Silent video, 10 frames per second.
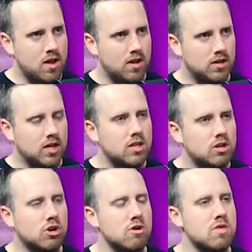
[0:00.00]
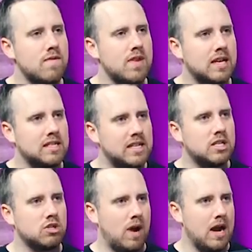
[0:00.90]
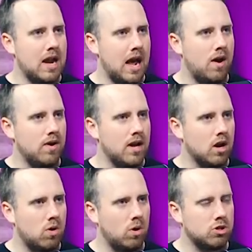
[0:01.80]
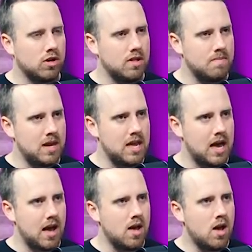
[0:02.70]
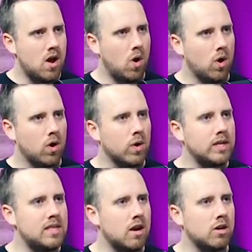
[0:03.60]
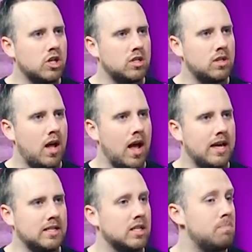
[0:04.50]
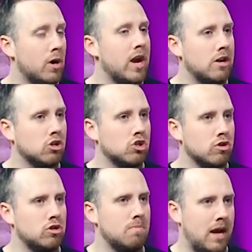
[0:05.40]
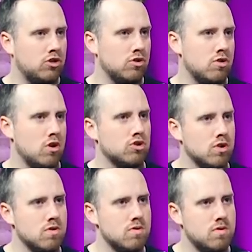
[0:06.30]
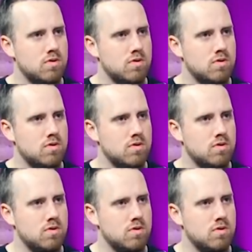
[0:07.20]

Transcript: does the truth even exist right now in our culture and in the media or, or is there just i guess experiential truth so my truth your truth